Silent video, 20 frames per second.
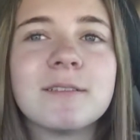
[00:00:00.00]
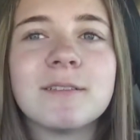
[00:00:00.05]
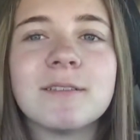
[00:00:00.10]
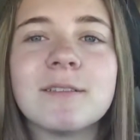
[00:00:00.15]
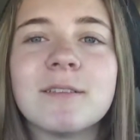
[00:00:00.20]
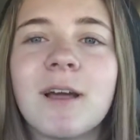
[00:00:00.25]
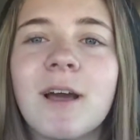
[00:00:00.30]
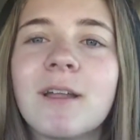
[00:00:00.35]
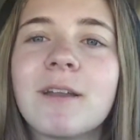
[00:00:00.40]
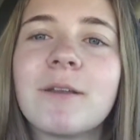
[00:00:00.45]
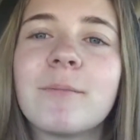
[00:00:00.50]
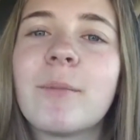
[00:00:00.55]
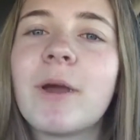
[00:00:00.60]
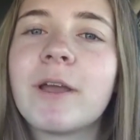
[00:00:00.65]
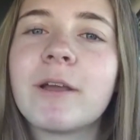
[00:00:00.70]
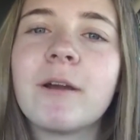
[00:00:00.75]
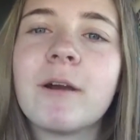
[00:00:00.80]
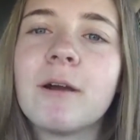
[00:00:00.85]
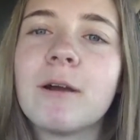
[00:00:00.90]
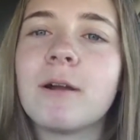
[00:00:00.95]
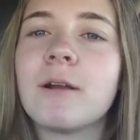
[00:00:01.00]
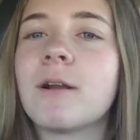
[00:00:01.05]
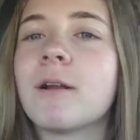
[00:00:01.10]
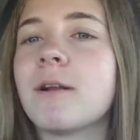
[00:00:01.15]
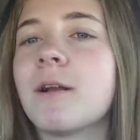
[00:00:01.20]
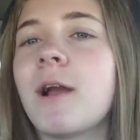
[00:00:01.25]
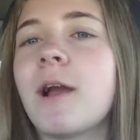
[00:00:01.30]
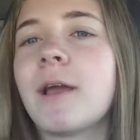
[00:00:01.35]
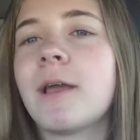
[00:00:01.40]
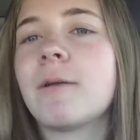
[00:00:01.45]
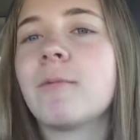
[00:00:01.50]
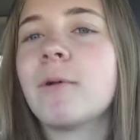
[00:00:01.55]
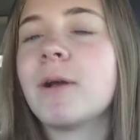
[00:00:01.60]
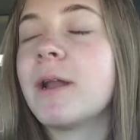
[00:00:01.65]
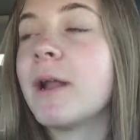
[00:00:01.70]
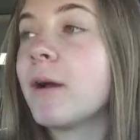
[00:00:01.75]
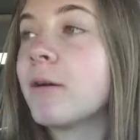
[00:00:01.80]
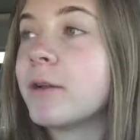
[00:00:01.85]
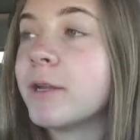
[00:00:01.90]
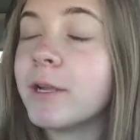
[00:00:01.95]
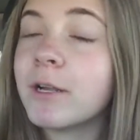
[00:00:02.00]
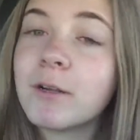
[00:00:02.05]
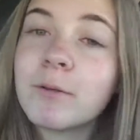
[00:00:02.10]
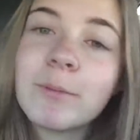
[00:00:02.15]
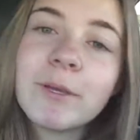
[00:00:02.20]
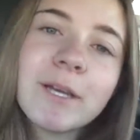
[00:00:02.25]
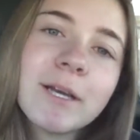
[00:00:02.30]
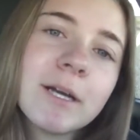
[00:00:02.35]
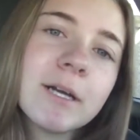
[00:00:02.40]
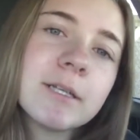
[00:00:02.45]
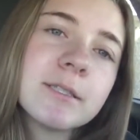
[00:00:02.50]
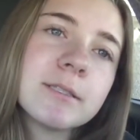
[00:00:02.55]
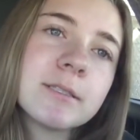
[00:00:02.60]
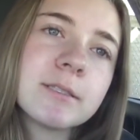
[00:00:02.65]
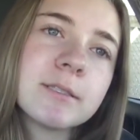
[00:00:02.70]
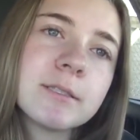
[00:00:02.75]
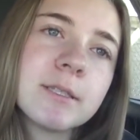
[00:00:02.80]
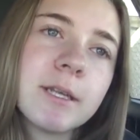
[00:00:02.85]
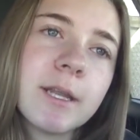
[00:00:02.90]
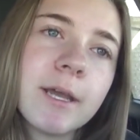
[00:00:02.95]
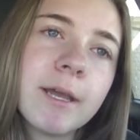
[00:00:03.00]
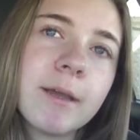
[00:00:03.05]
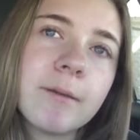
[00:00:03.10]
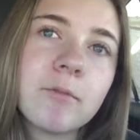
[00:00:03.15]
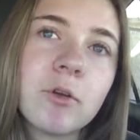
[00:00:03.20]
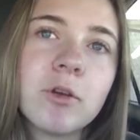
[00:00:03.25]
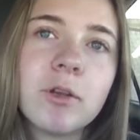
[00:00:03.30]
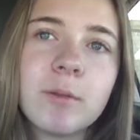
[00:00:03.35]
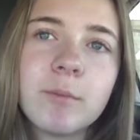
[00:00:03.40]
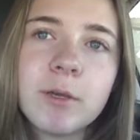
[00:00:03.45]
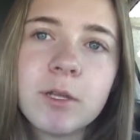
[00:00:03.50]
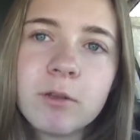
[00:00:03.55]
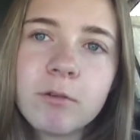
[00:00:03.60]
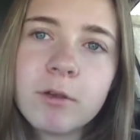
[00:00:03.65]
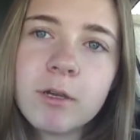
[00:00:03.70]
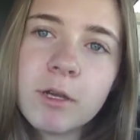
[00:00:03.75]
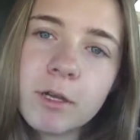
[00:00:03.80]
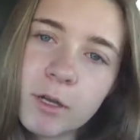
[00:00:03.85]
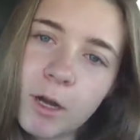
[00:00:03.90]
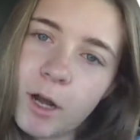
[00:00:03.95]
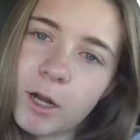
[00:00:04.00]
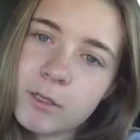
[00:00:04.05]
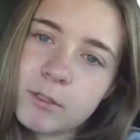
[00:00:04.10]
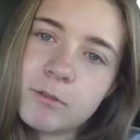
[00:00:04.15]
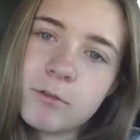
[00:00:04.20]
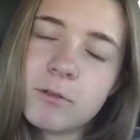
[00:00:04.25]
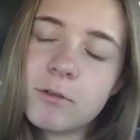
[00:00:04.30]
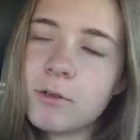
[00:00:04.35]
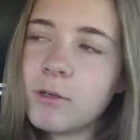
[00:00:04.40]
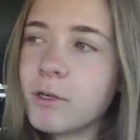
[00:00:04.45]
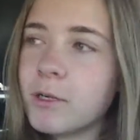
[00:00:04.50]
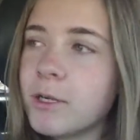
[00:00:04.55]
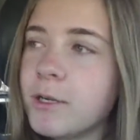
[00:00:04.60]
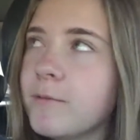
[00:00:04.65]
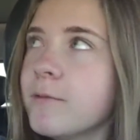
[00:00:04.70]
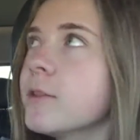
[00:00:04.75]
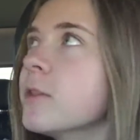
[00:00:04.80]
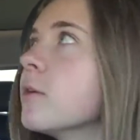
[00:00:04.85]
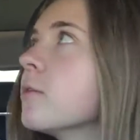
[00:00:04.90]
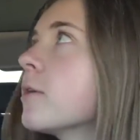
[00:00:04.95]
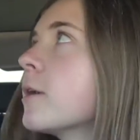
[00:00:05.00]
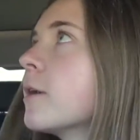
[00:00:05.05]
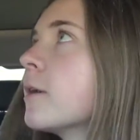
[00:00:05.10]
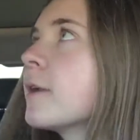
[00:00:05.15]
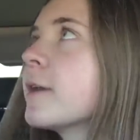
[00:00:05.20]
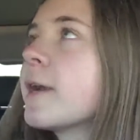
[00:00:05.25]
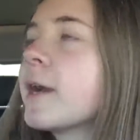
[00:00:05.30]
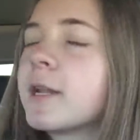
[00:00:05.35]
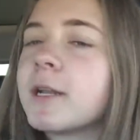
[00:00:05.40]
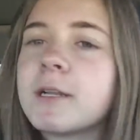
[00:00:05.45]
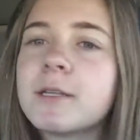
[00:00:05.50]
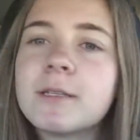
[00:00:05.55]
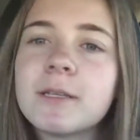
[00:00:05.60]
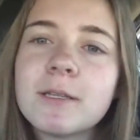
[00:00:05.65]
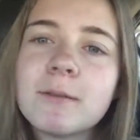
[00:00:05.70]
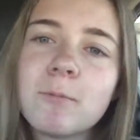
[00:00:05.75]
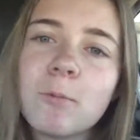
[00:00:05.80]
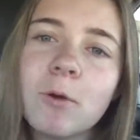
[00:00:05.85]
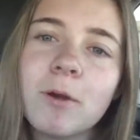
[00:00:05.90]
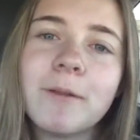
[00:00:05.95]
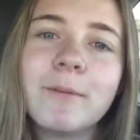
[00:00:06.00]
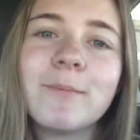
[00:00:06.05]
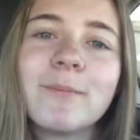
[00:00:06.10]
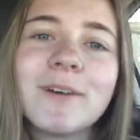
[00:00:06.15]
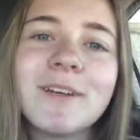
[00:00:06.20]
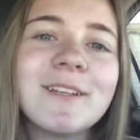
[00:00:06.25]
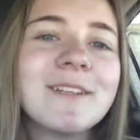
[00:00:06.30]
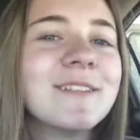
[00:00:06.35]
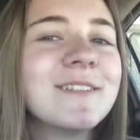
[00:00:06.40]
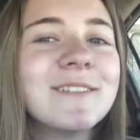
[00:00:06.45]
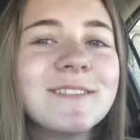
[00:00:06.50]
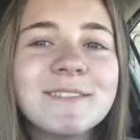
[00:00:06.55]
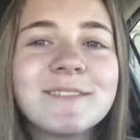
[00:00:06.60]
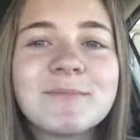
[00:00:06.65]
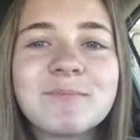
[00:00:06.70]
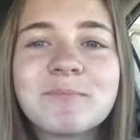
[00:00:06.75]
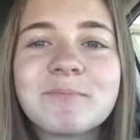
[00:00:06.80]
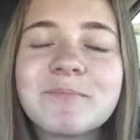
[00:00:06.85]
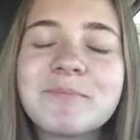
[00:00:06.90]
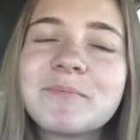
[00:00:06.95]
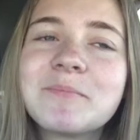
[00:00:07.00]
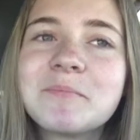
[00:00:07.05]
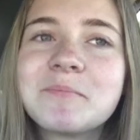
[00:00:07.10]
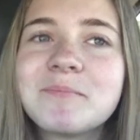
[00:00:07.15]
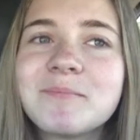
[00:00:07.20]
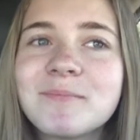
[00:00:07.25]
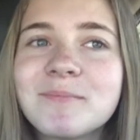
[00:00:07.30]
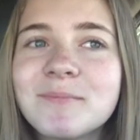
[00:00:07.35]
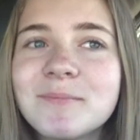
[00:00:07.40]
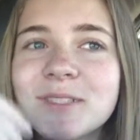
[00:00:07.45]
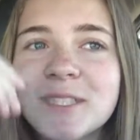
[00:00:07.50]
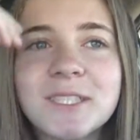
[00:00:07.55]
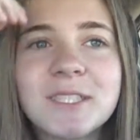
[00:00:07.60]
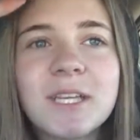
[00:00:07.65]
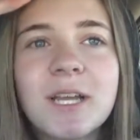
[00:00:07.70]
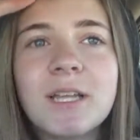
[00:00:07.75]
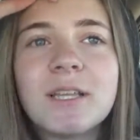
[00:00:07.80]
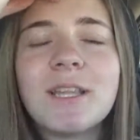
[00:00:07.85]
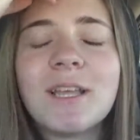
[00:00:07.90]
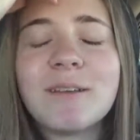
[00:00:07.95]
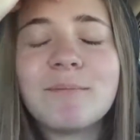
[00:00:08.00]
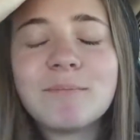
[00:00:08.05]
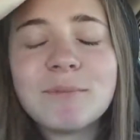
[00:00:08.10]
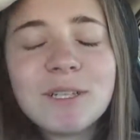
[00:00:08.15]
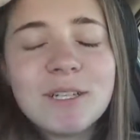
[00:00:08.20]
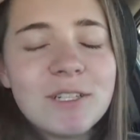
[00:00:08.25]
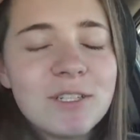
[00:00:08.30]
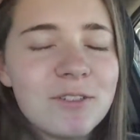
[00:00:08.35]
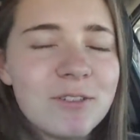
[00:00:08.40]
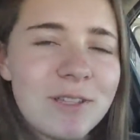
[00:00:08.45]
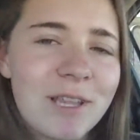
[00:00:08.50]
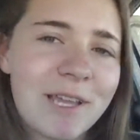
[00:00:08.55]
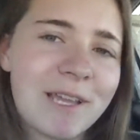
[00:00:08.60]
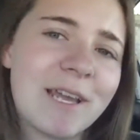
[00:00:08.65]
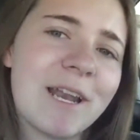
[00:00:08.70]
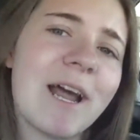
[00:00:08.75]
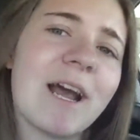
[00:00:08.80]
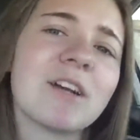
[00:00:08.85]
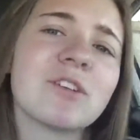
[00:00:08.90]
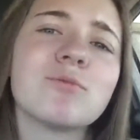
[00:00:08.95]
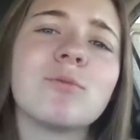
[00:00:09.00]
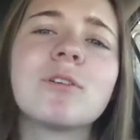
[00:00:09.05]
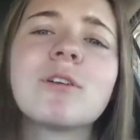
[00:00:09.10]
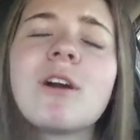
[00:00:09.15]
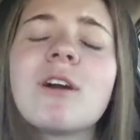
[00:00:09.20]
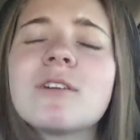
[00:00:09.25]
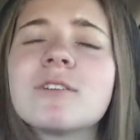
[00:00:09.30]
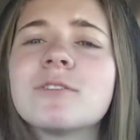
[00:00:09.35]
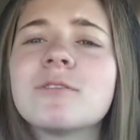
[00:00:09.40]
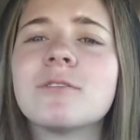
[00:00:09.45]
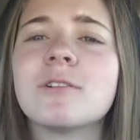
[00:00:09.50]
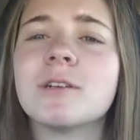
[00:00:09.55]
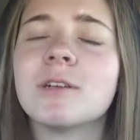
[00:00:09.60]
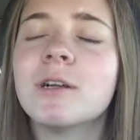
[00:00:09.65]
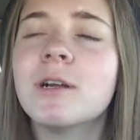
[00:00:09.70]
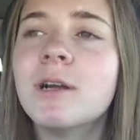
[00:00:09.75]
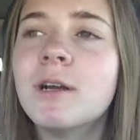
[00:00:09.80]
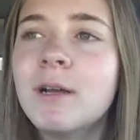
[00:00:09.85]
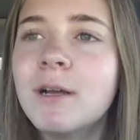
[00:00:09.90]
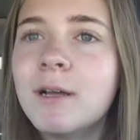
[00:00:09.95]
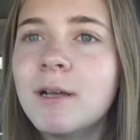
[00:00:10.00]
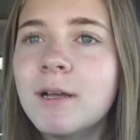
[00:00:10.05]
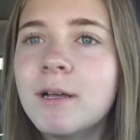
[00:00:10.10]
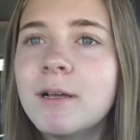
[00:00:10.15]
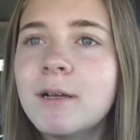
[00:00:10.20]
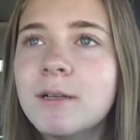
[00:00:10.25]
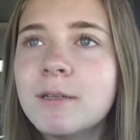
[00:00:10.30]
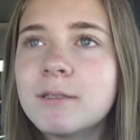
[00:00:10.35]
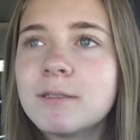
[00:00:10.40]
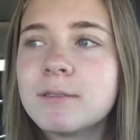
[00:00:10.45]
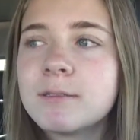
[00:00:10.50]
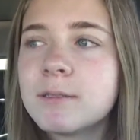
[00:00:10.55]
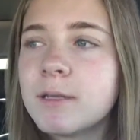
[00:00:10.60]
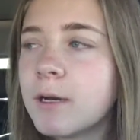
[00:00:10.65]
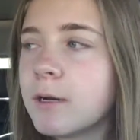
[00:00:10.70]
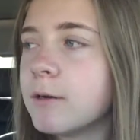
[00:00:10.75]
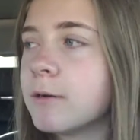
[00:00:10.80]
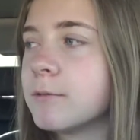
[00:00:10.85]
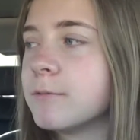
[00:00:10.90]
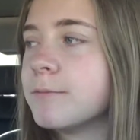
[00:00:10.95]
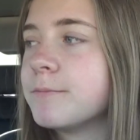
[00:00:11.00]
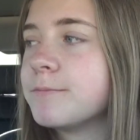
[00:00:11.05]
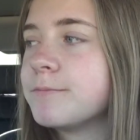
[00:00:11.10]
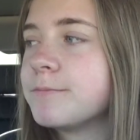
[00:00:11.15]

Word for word: Not in my car. I went out here because today I'm going to be doing a car tour, even though I already kind of did one, but I'm going to do like an actual car tour. So,